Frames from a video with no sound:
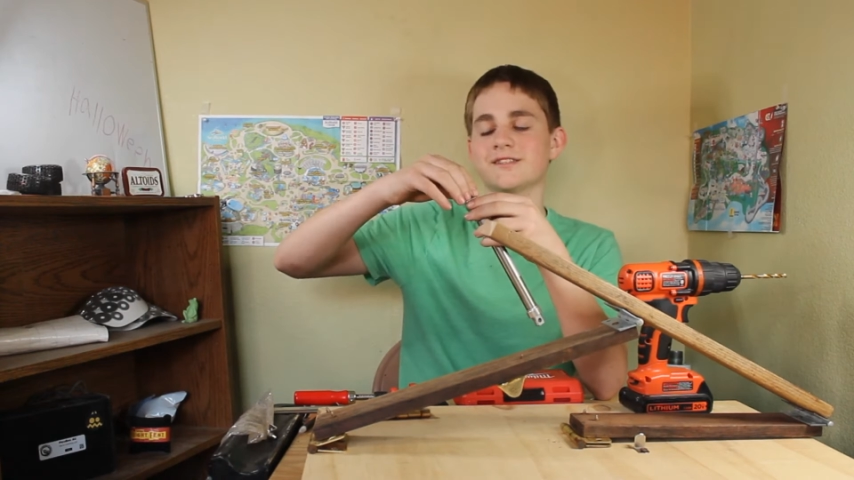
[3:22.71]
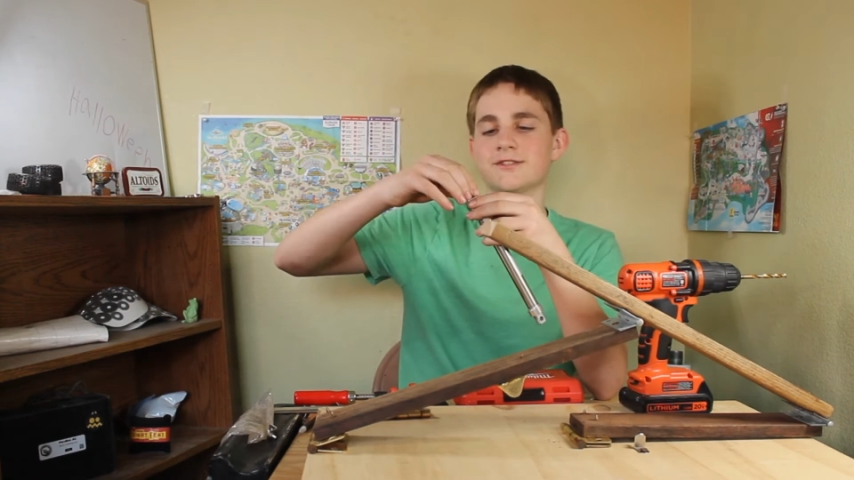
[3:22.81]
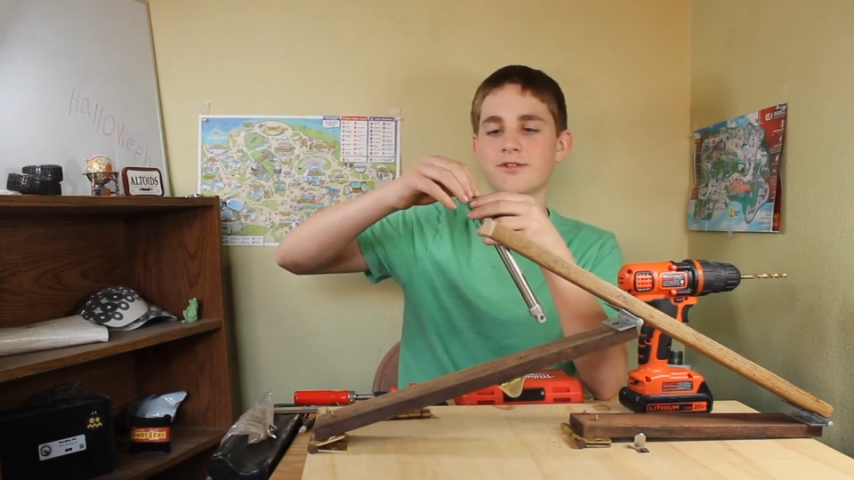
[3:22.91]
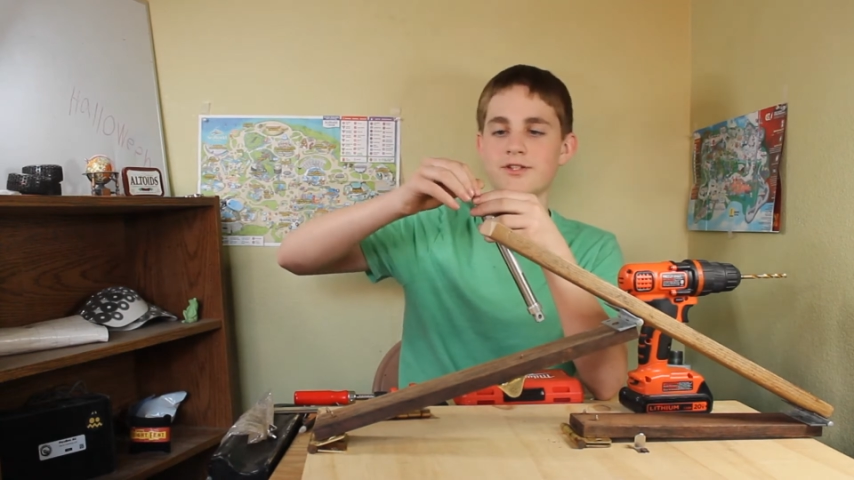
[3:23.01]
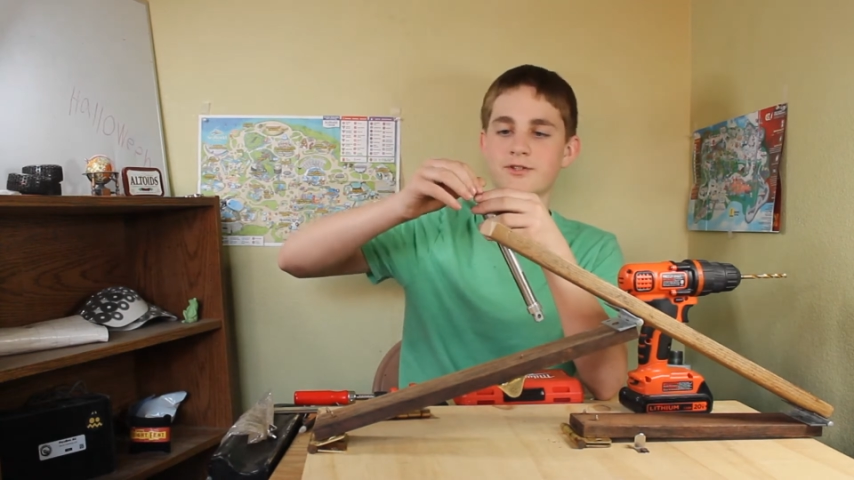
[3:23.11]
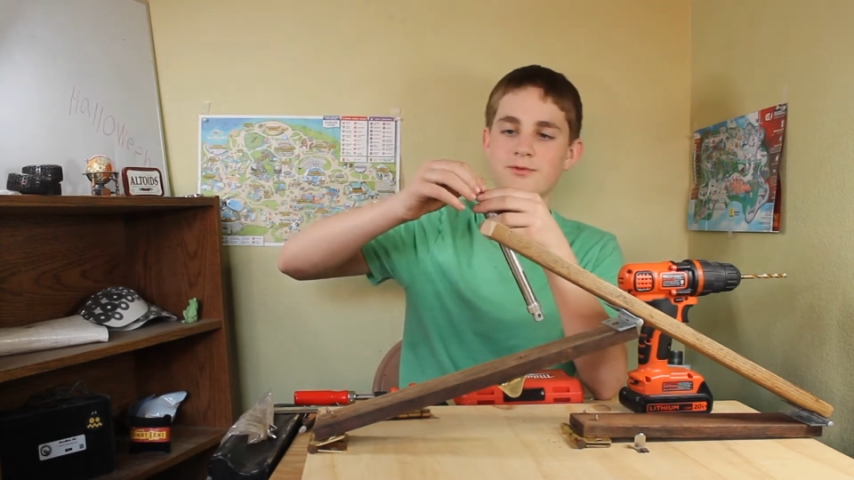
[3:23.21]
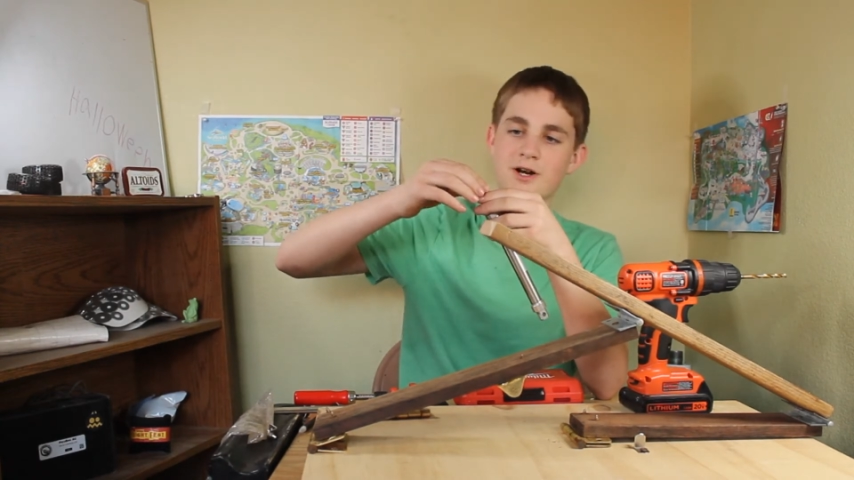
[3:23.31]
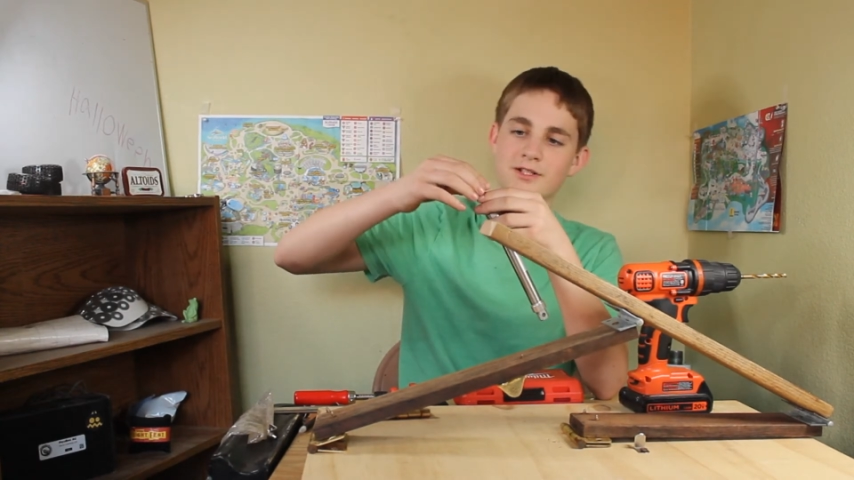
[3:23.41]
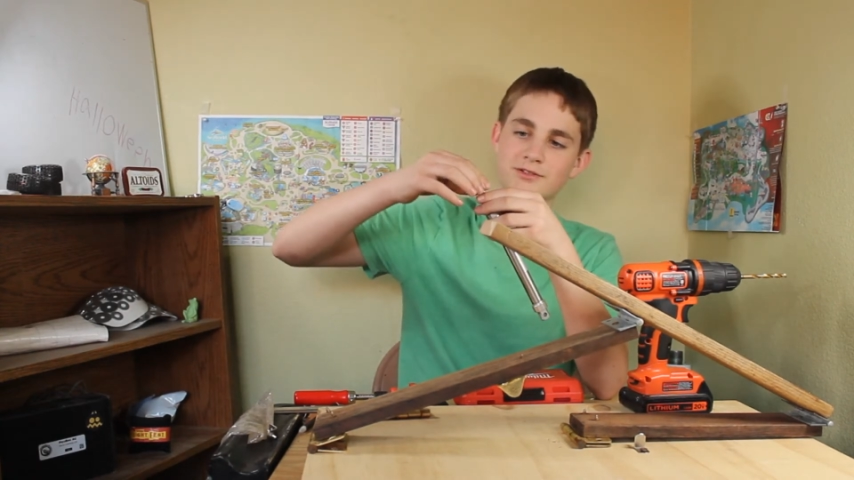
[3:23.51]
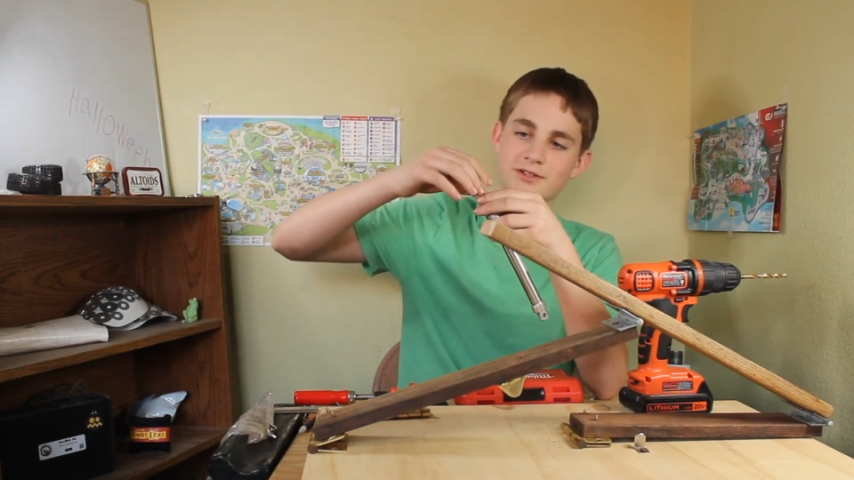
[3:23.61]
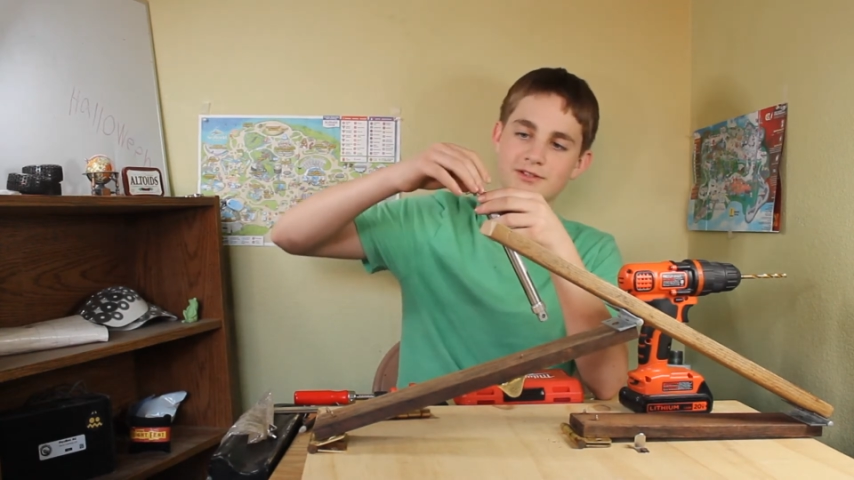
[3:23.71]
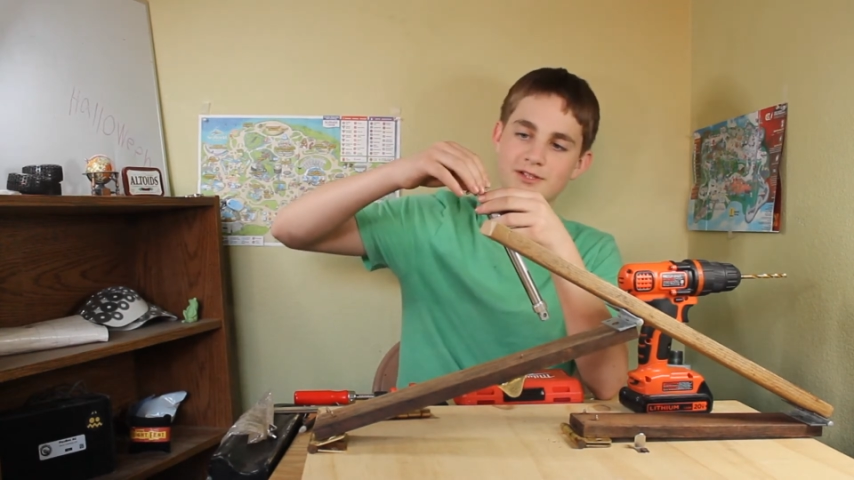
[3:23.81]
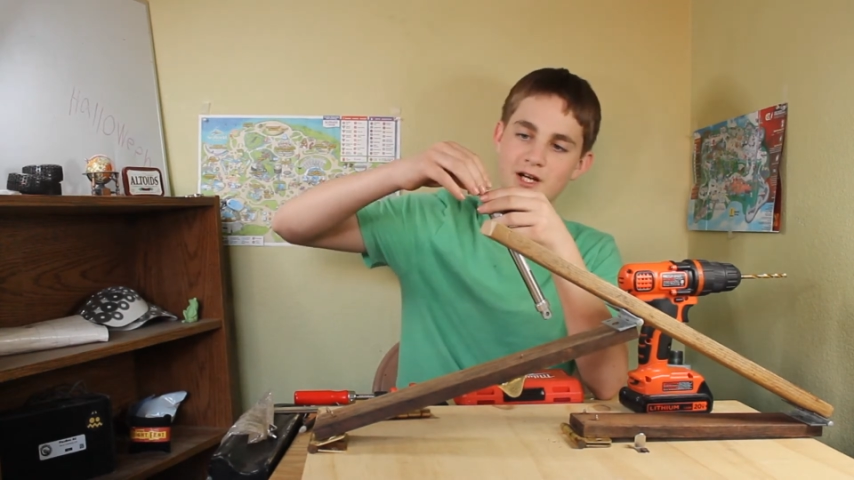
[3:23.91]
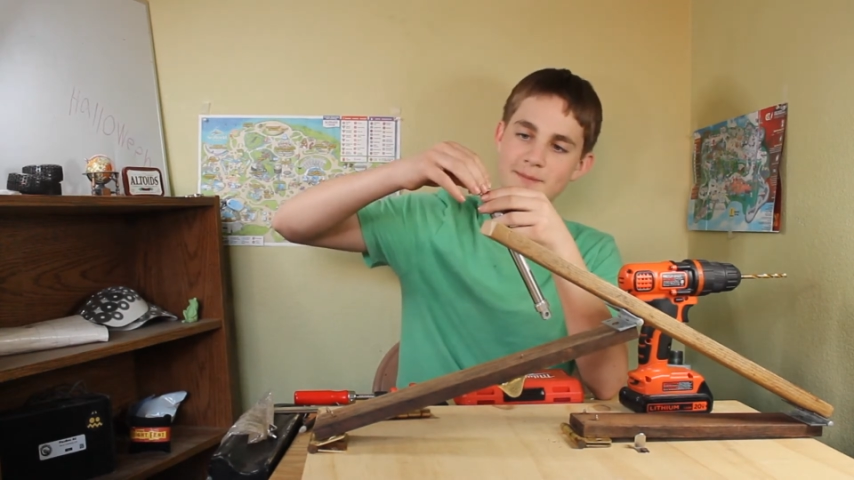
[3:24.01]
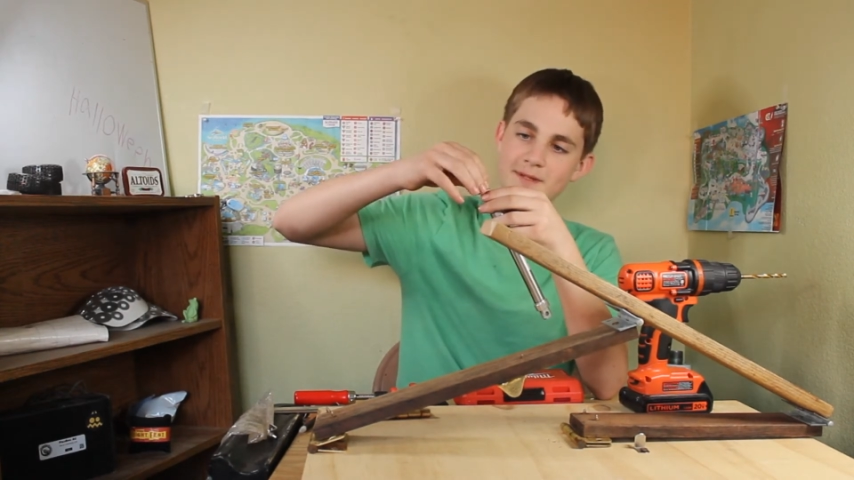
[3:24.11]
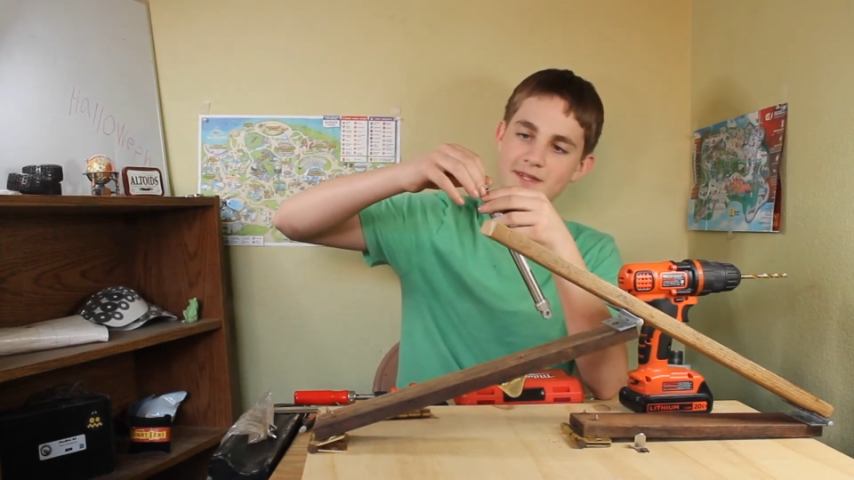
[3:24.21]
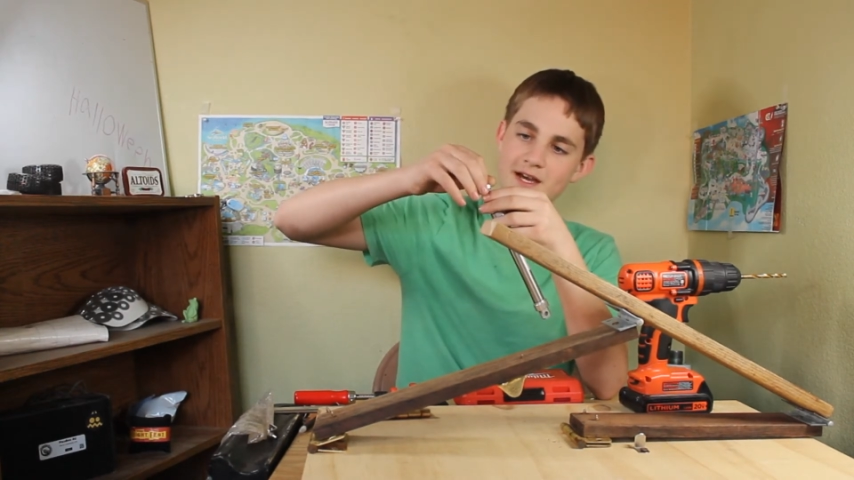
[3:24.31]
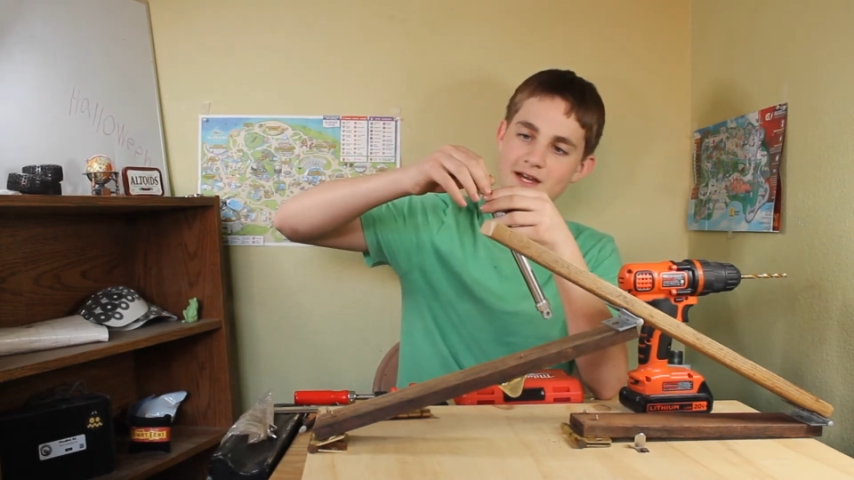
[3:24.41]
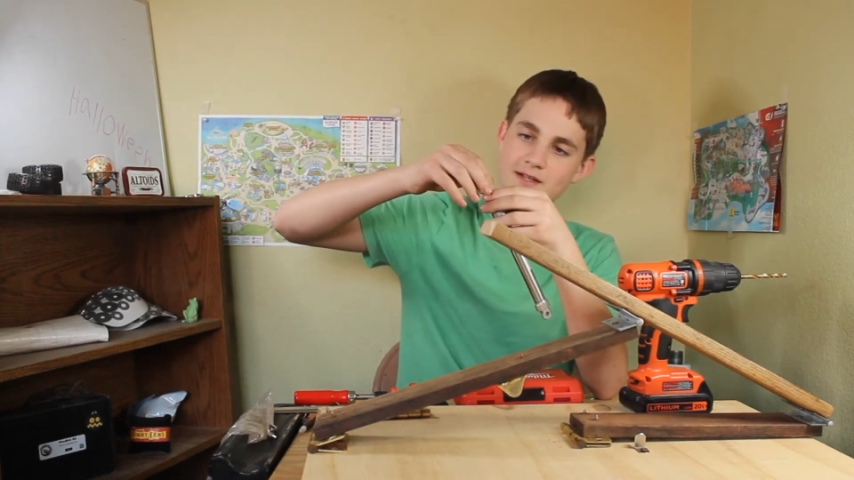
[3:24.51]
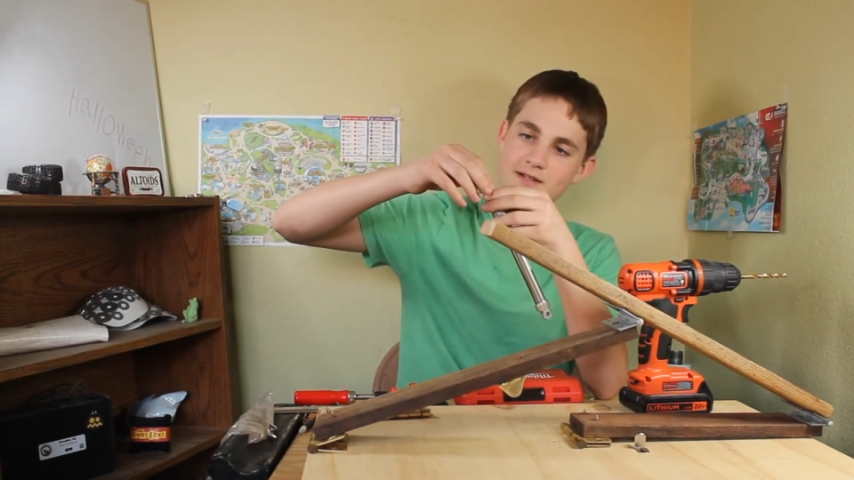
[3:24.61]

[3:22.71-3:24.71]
throw another washer on top of that